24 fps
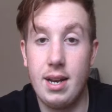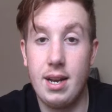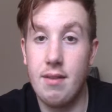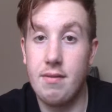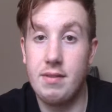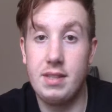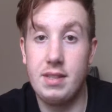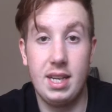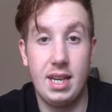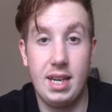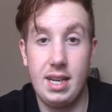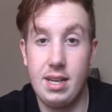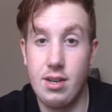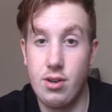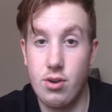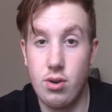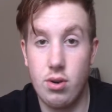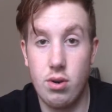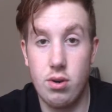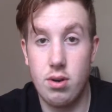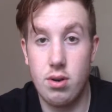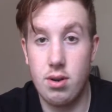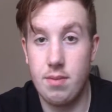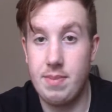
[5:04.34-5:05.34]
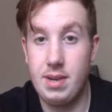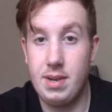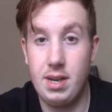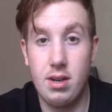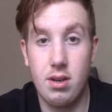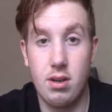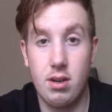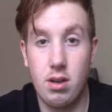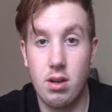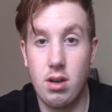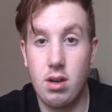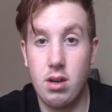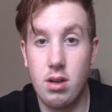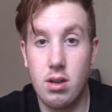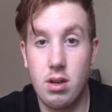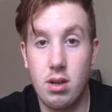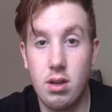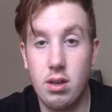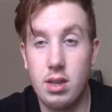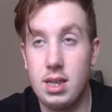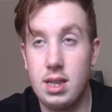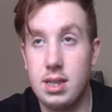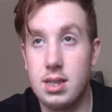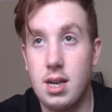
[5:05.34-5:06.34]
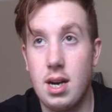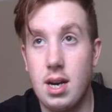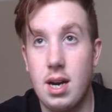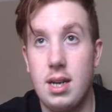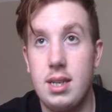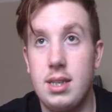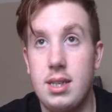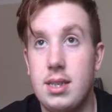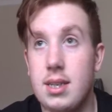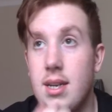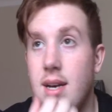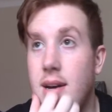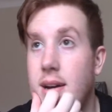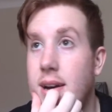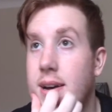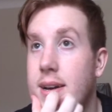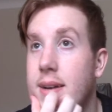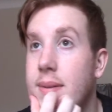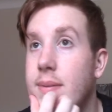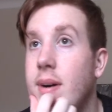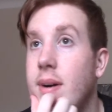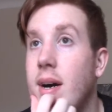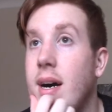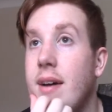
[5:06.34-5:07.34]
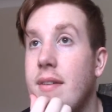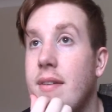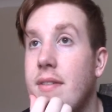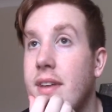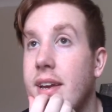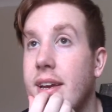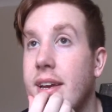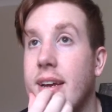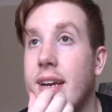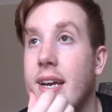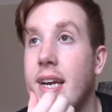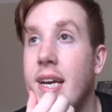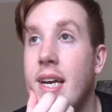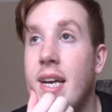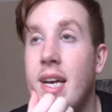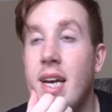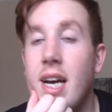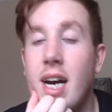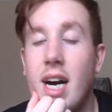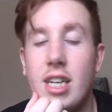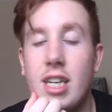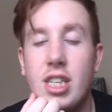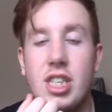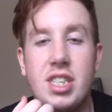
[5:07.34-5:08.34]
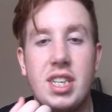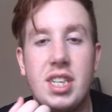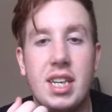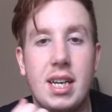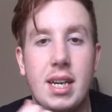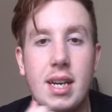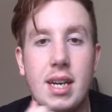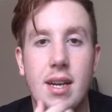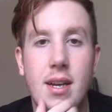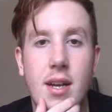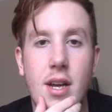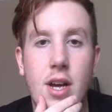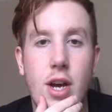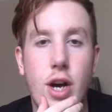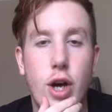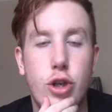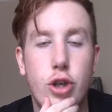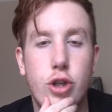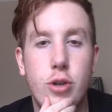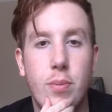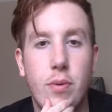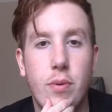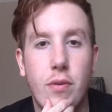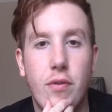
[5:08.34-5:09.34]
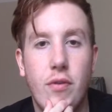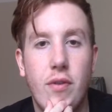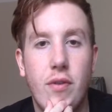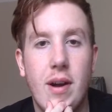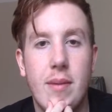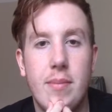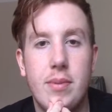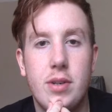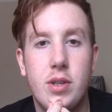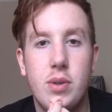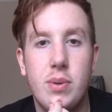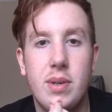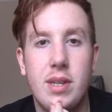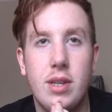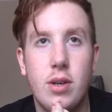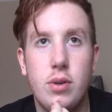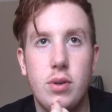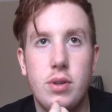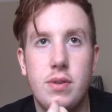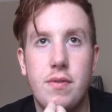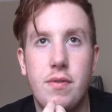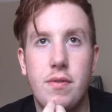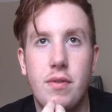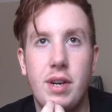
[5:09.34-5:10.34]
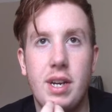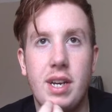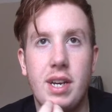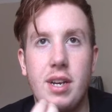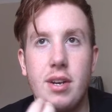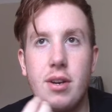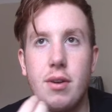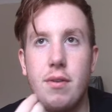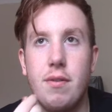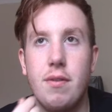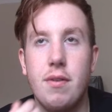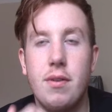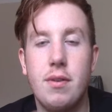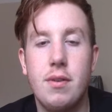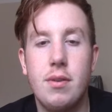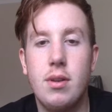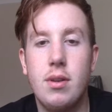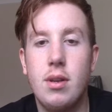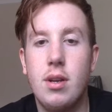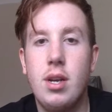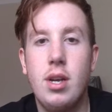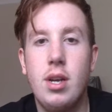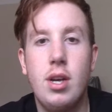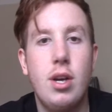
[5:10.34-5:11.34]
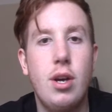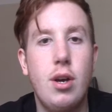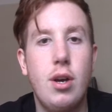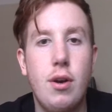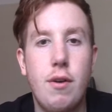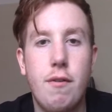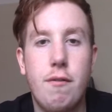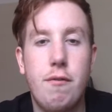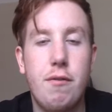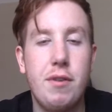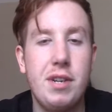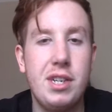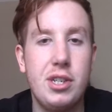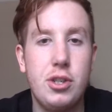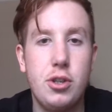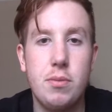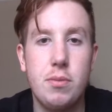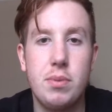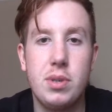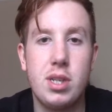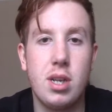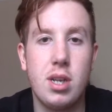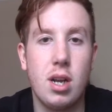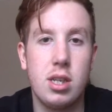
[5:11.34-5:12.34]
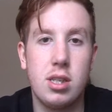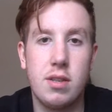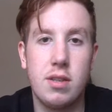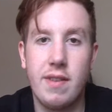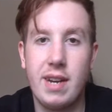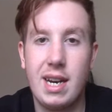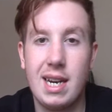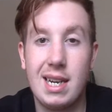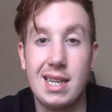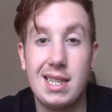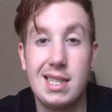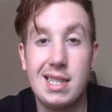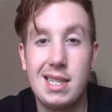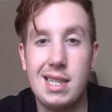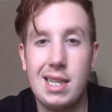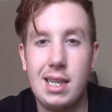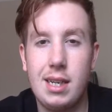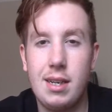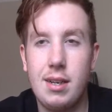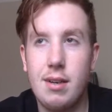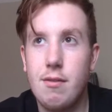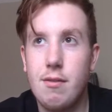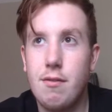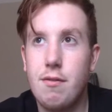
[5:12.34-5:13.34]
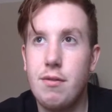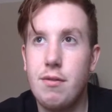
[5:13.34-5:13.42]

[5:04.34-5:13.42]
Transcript: love to hear your opinion on this, guys. I just think a triple threat between those three. You know, three superstars of NXT,